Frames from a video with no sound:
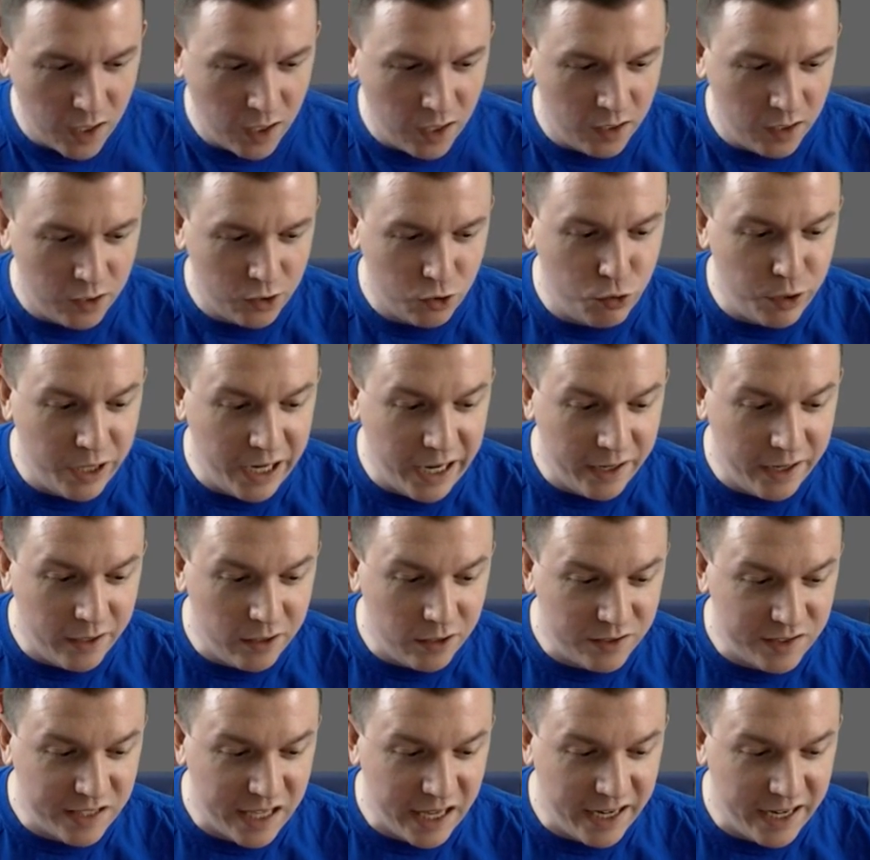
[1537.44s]

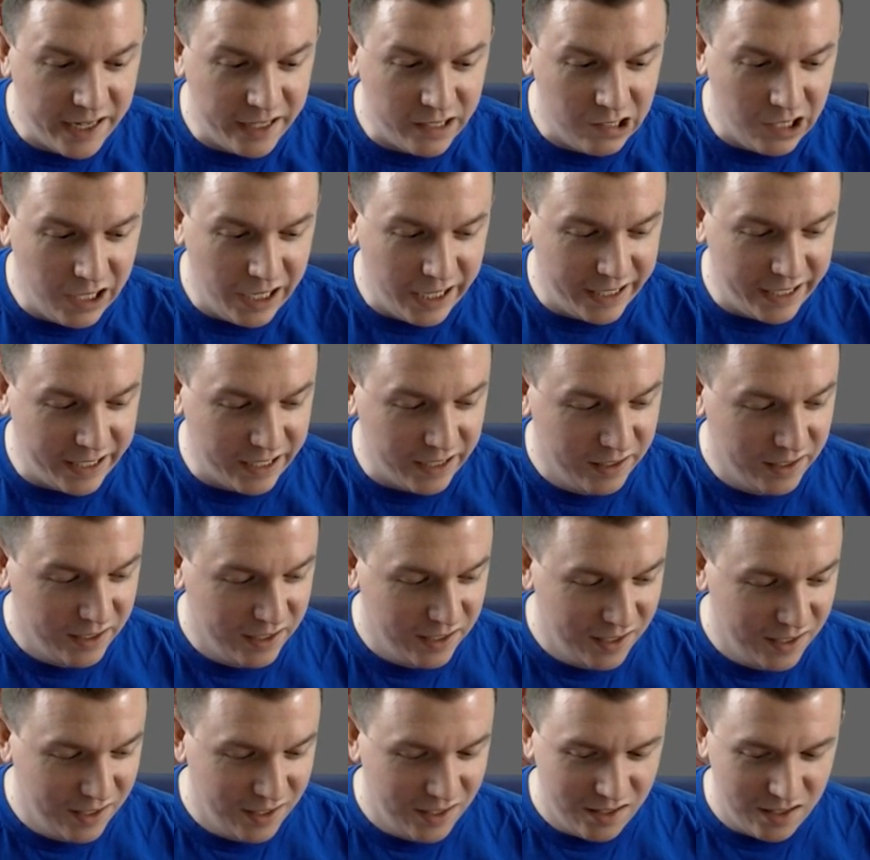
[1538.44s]
creators getting like
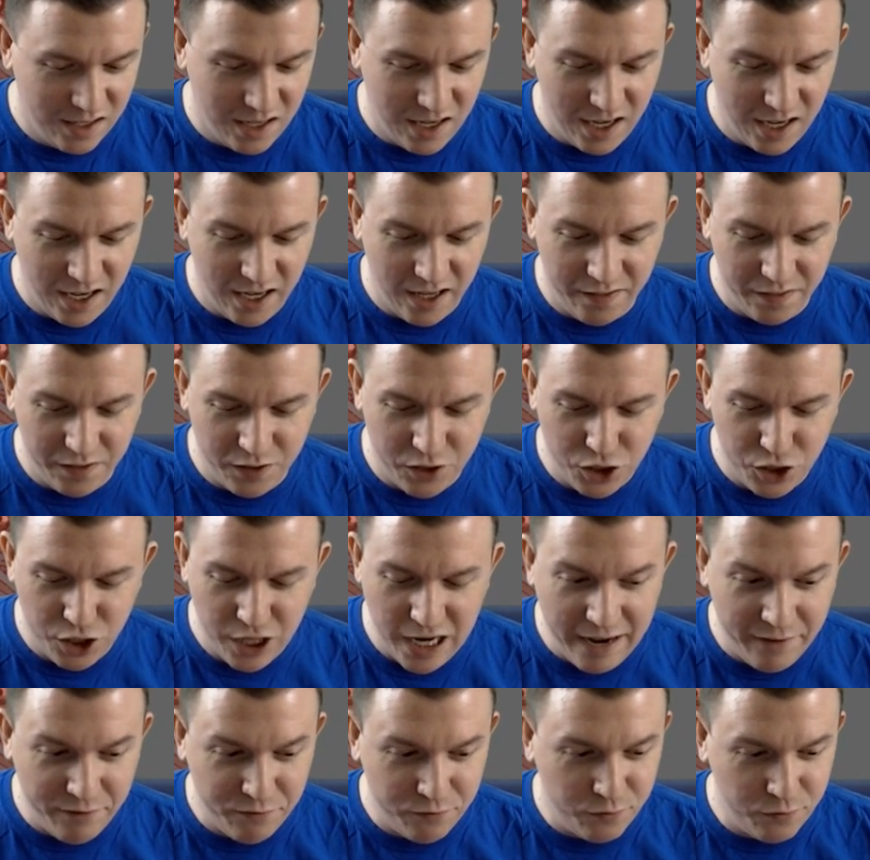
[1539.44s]
the
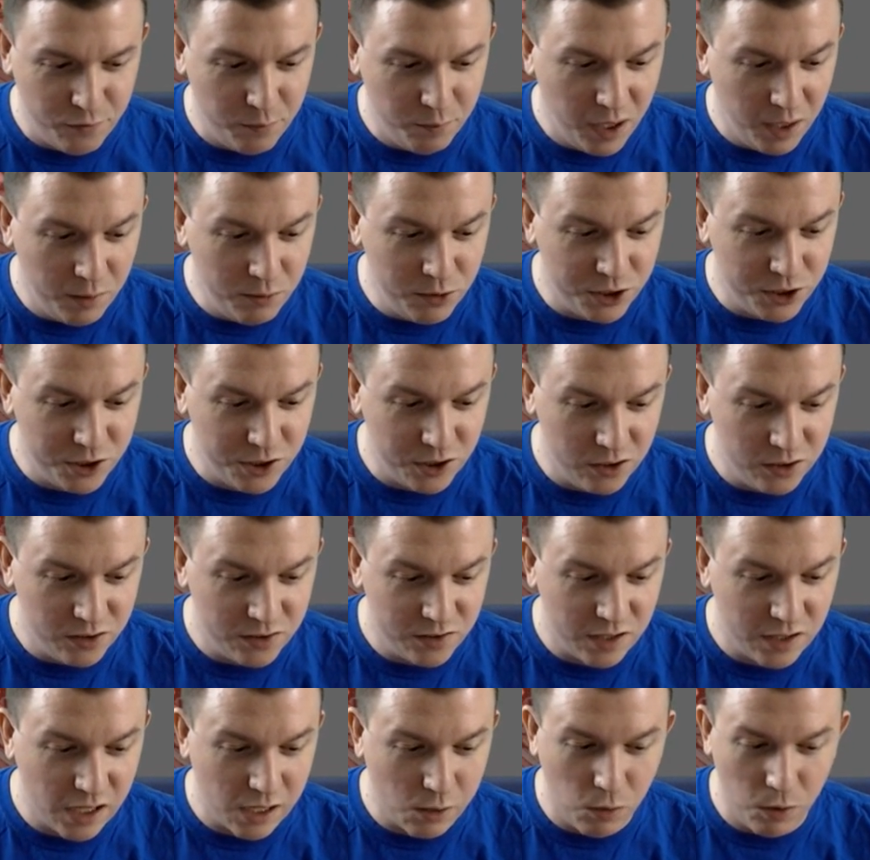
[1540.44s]
shaft from
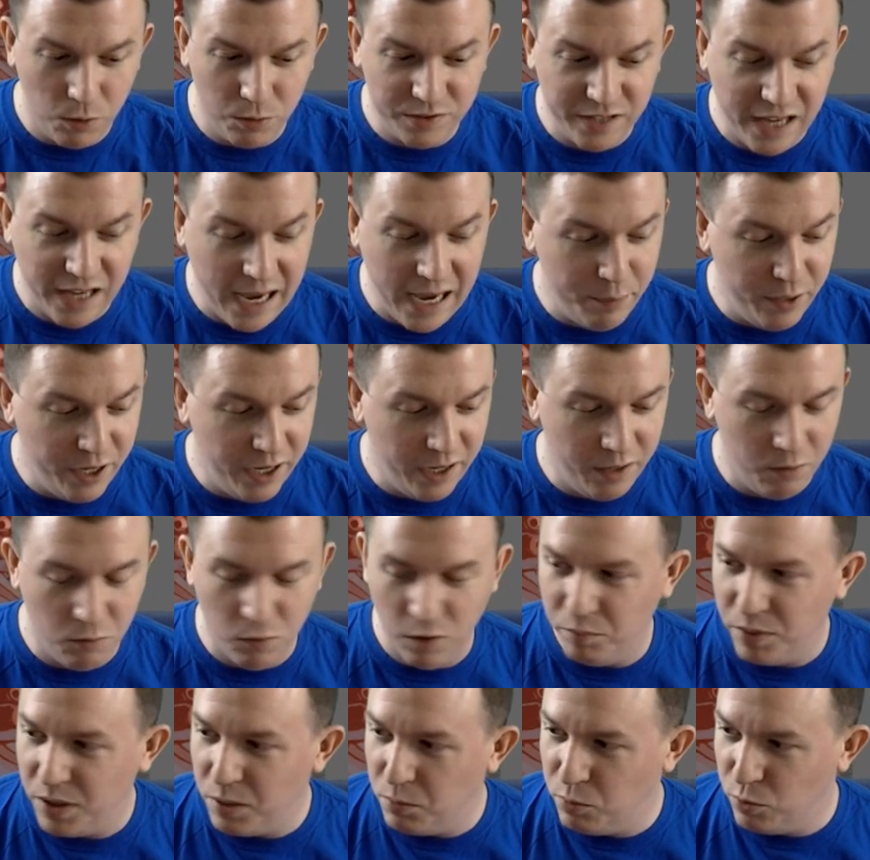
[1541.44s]
publishers, like what was happening
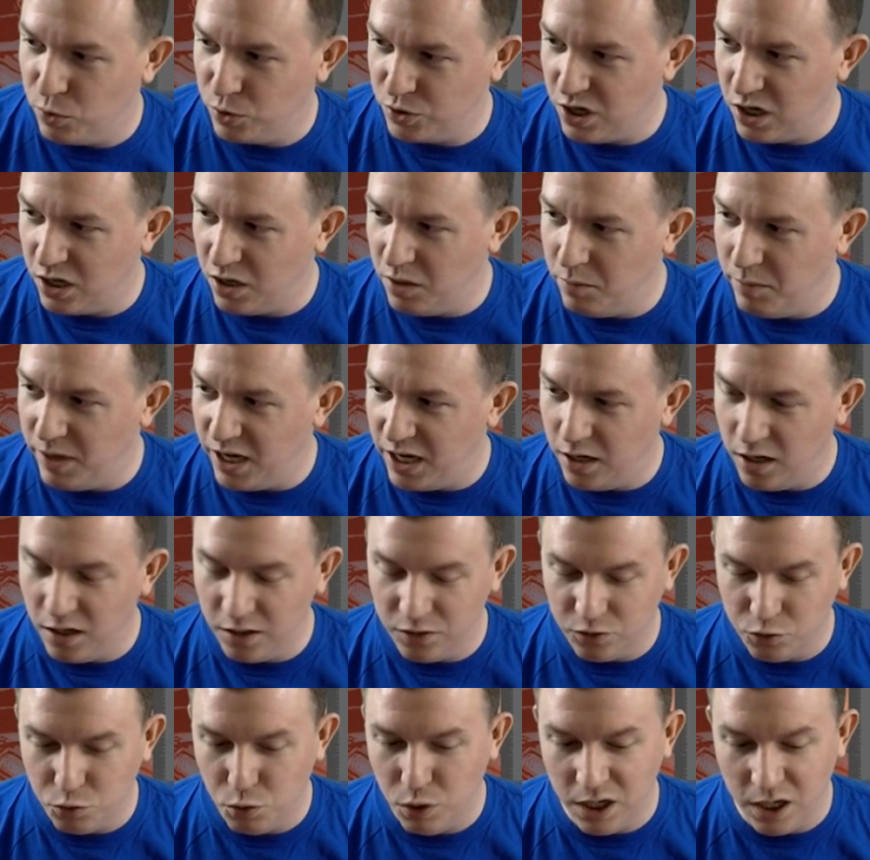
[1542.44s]
when people were talking about it
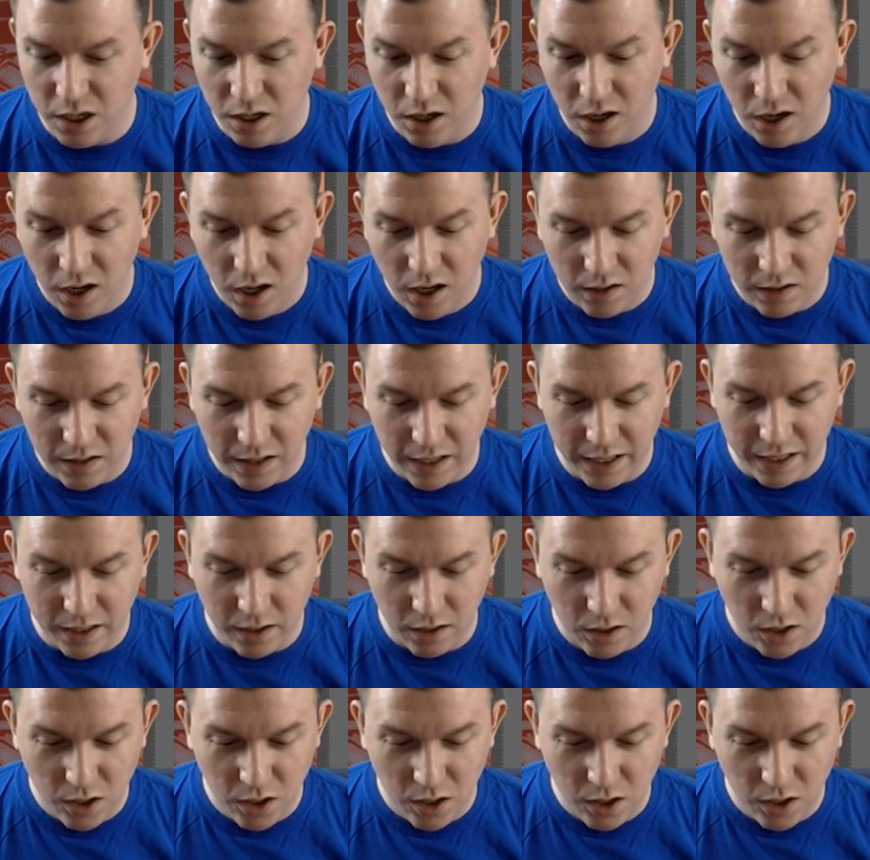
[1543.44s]
on Twitter, like